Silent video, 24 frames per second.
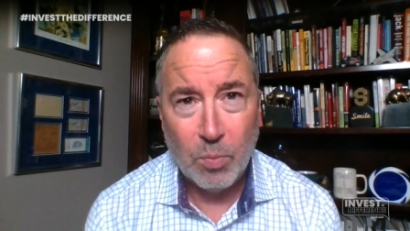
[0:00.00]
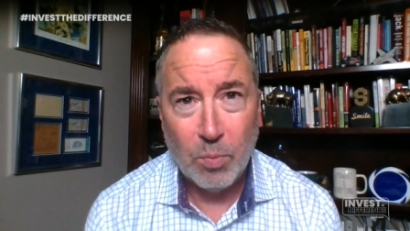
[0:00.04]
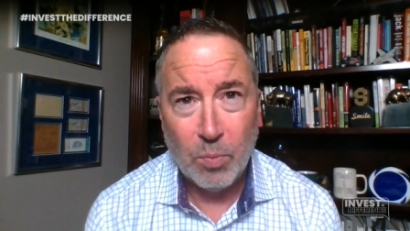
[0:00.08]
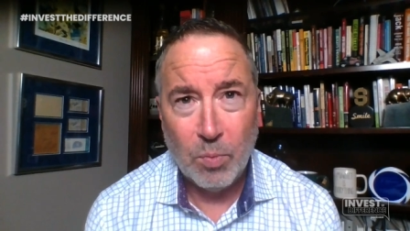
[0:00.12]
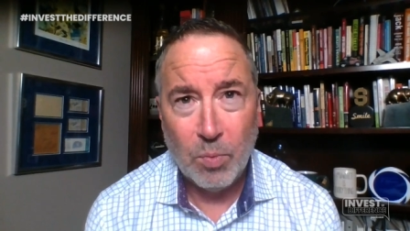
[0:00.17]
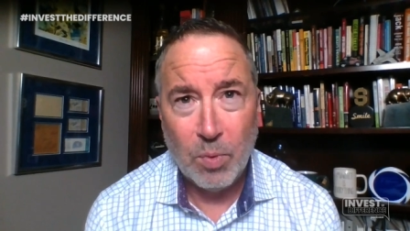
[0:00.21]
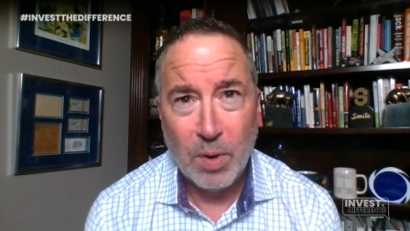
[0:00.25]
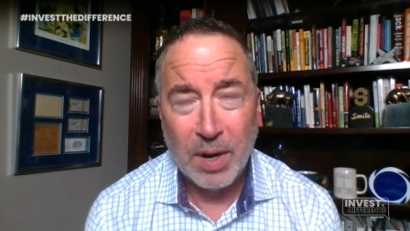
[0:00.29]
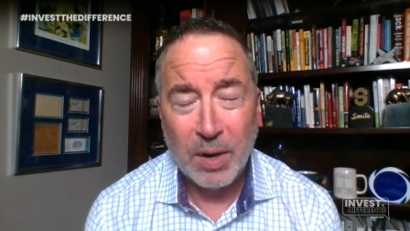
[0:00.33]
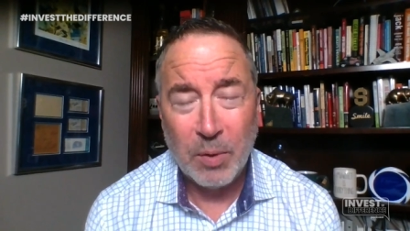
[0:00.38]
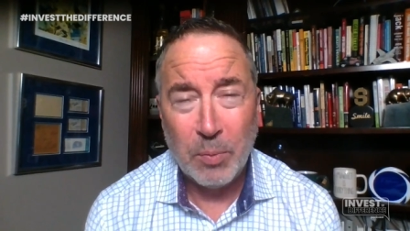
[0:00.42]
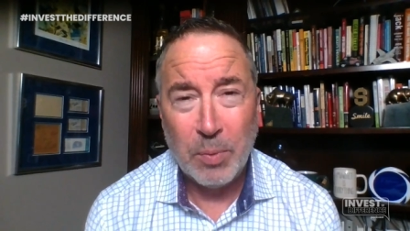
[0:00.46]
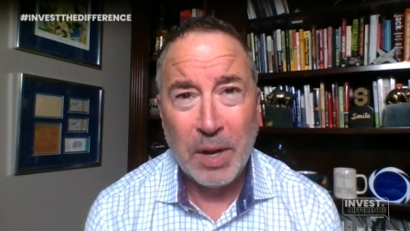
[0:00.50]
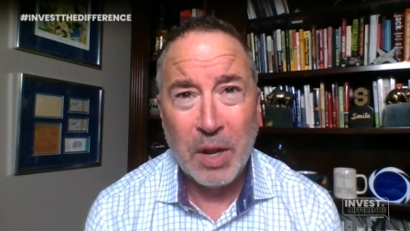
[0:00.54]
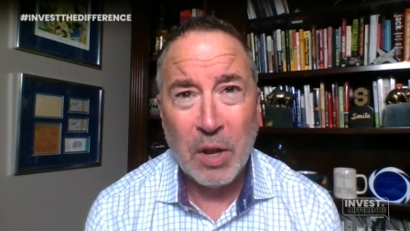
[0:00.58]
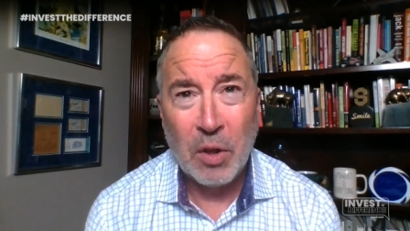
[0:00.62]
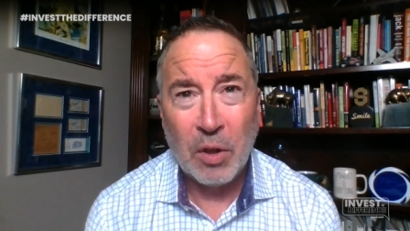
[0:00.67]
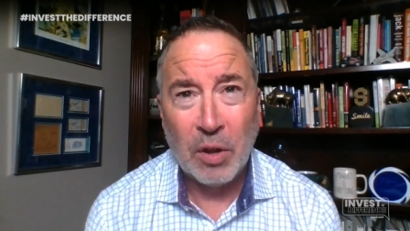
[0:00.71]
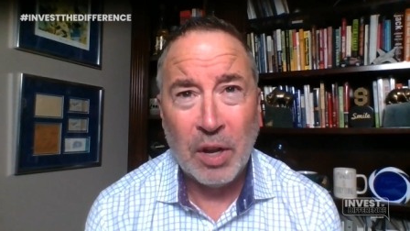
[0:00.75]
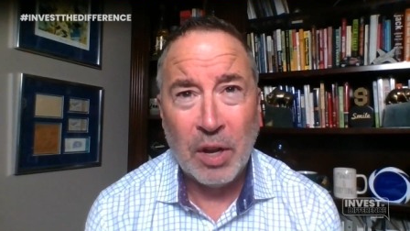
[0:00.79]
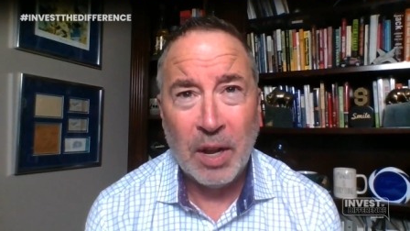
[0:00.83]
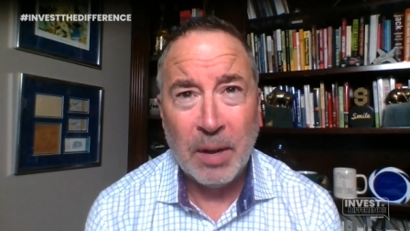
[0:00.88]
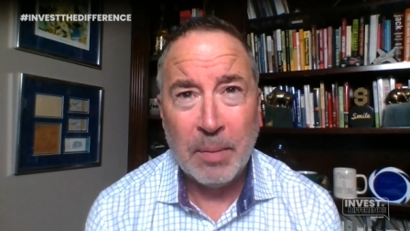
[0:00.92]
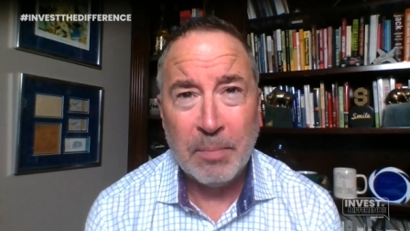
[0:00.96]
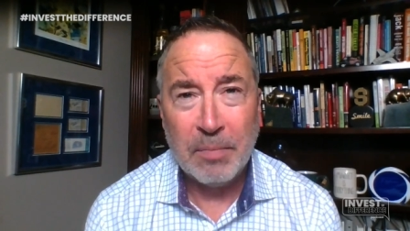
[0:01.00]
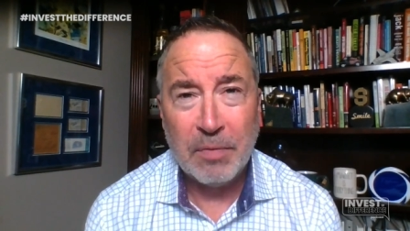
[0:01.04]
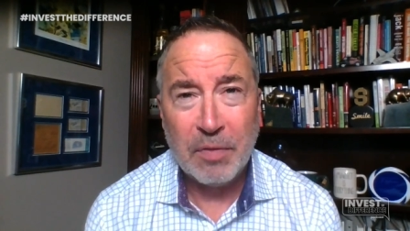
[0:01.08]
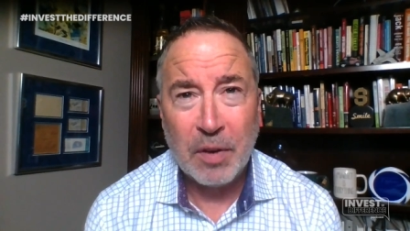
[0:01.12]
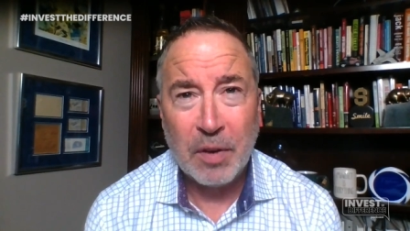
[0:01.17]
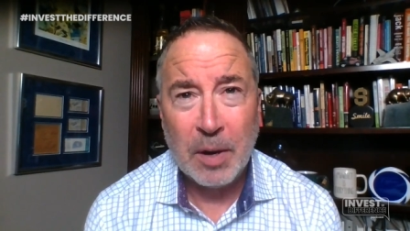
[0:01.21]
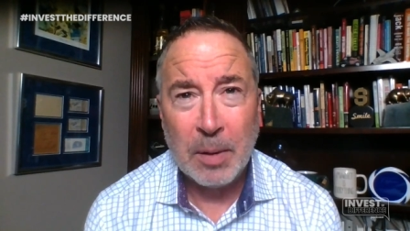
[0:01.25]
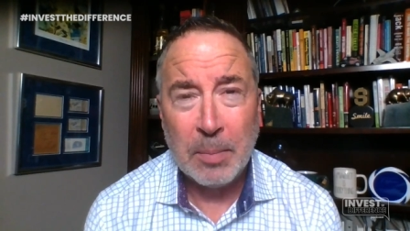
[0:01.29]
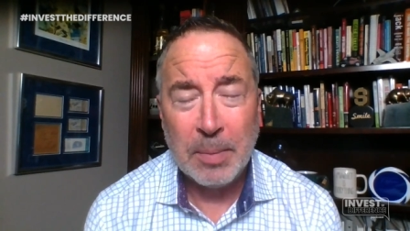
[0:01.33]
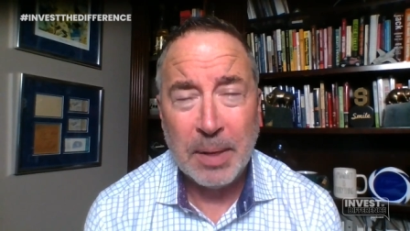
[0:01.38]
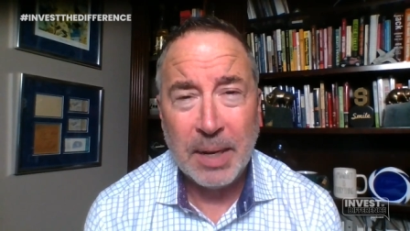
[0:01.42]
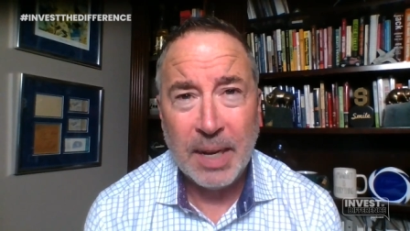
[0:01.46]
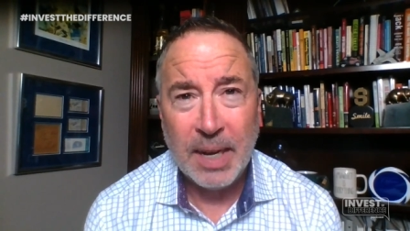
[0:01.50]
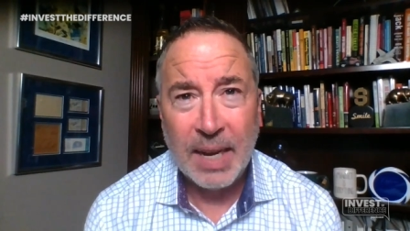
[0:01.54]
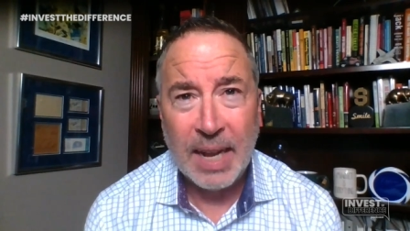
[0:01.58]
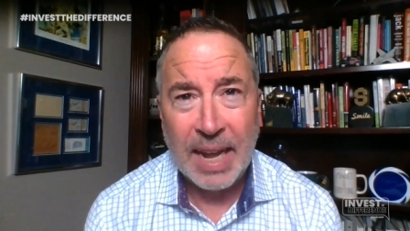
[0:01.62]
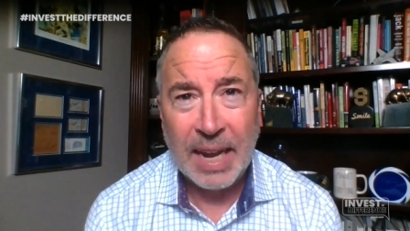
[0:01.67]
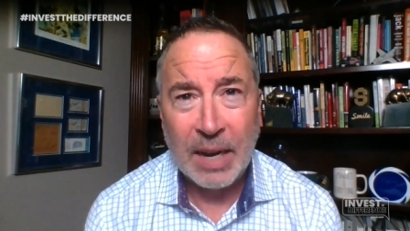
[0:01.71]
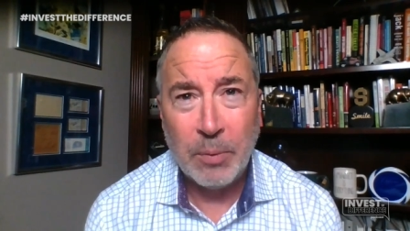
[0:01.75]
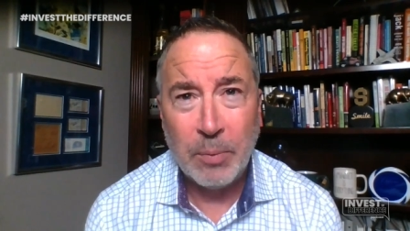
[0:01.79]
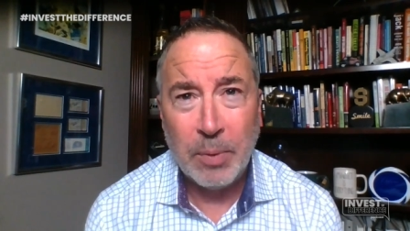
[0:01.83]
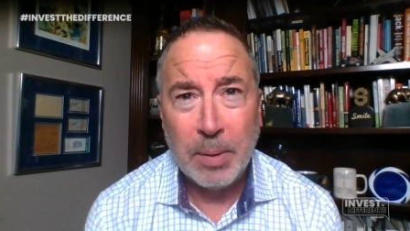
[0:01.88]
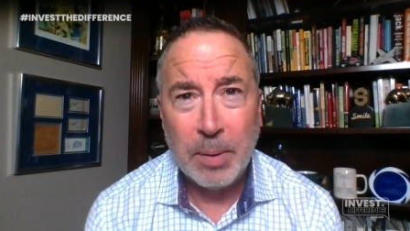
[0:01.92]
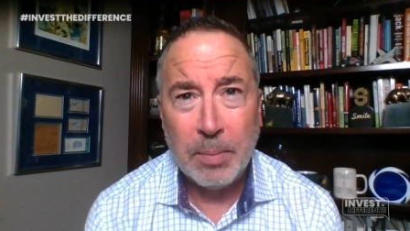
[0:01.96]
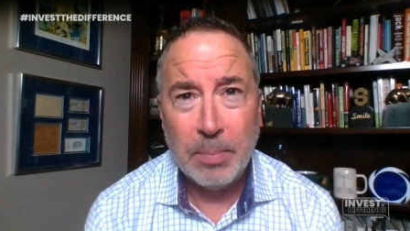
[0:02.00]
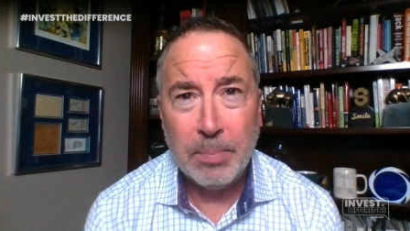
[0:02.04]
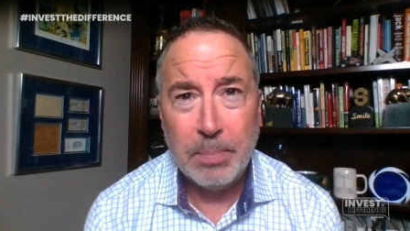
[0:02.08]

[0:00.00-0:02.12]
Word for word: where did we all come from and how do we